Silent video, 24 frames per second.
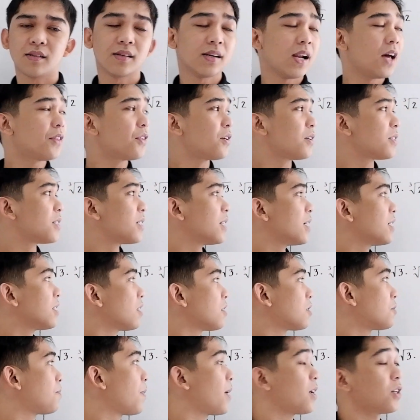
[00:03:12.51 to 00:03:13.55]
Letter C
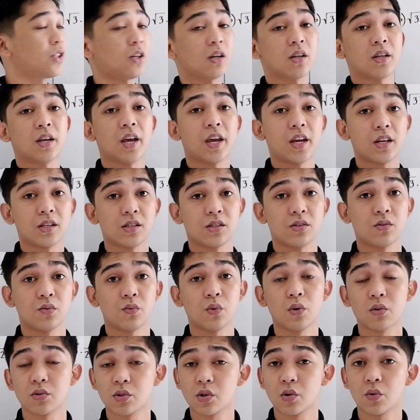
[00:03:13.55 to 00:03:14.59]
is a special case,
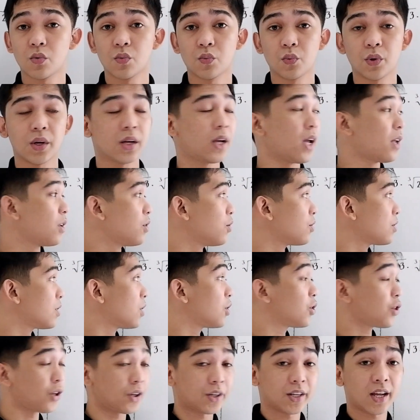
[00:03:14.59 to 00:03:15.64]
so we can use
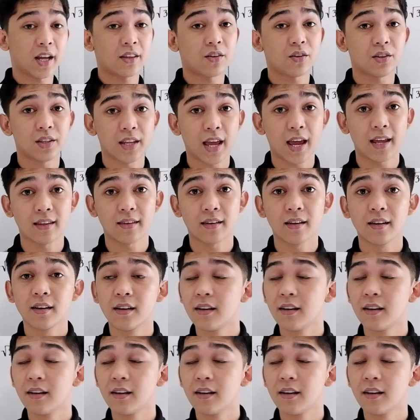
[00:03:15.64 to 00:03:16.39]
the shortcut for that.